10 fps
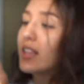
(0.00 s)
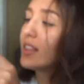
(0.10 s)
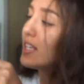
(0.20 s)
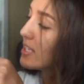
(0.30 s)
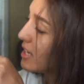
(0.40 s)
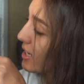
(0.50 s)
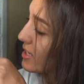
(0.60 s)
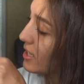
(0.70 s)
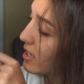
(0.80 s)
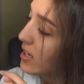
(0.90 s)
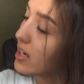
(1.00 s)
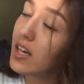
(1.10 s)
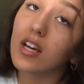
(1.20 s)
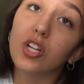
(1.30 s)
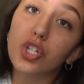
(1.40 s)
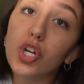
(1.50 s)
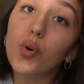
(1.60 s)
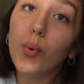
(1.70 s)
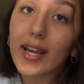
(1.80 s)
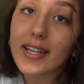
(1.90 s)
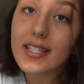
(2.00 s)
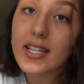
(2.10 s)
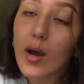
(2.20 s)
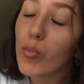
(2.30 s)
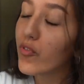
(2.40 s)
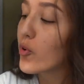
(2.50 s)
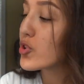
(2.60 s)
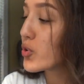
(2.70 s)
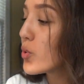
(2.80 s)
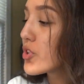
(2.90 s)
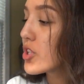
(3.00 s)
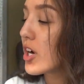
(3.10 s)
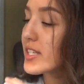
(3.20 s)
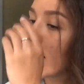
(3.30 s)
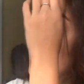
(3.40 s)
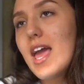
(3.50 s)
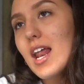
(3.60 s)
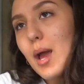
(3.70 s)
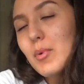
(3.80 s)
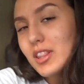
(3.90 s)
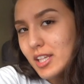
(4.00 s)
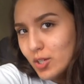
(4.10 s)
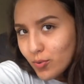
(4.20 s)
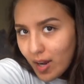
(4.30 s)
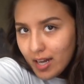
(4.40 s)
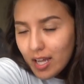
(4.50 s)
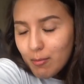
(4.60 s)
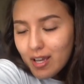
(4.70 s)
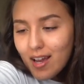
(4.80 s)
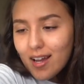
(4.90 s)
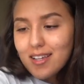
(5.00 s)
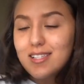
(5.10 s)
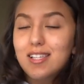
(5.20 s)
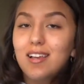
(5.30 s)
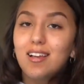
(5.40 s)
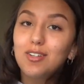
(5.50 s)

the 6th, 2 weeks before school starts. And I'm a little ready because